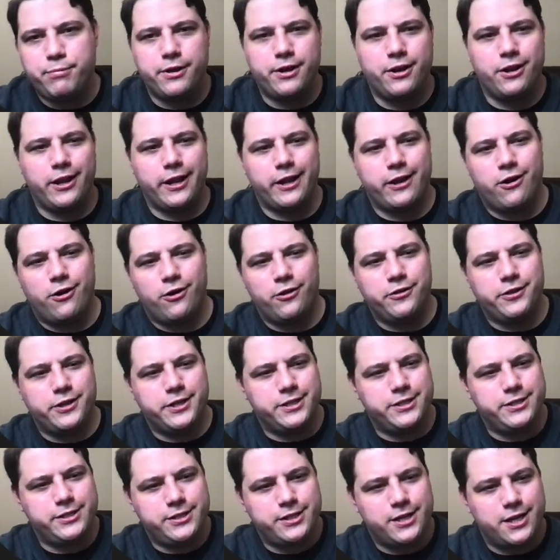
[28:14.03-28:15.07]
but like all
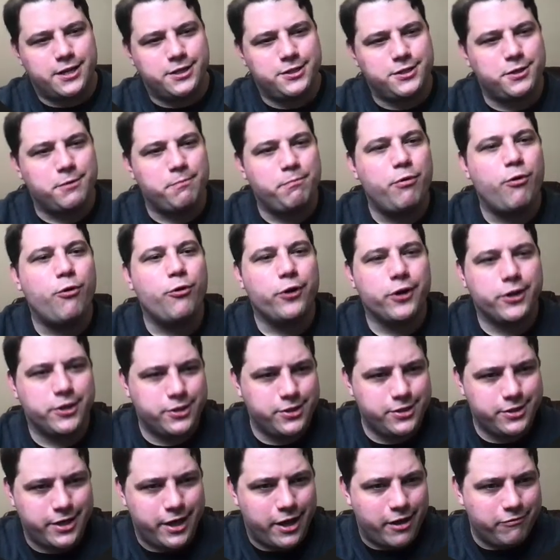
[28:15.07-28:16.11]
this support
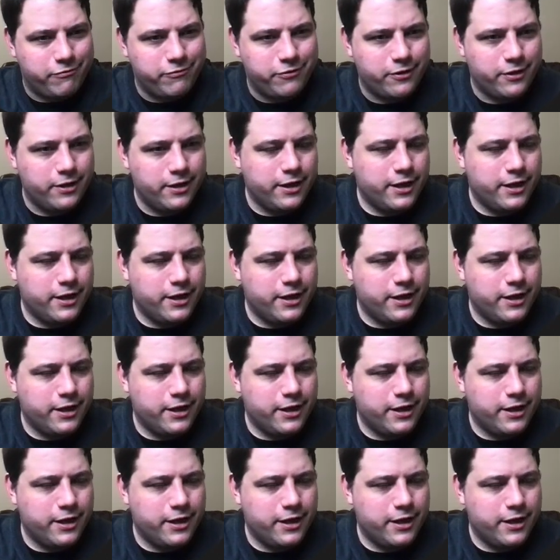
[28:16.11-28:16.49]
stuff,